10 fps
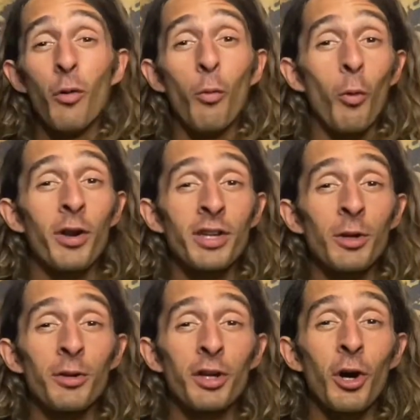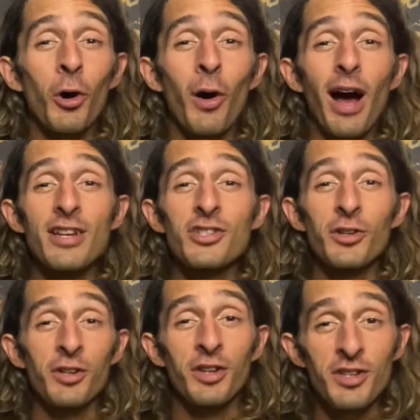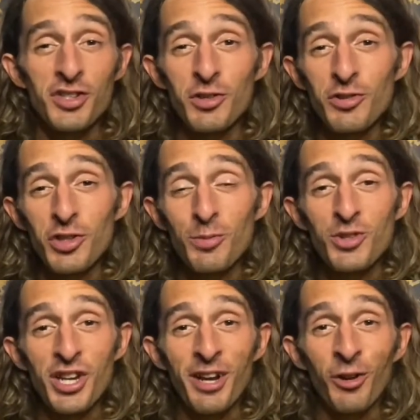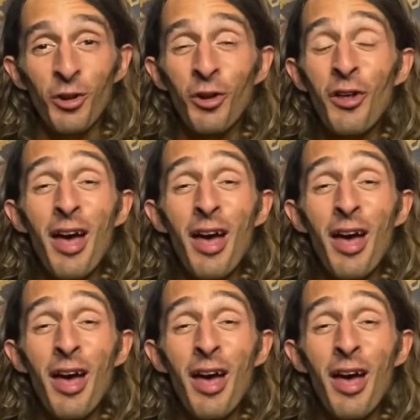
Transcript: 1 year ago, I started this YouTube channel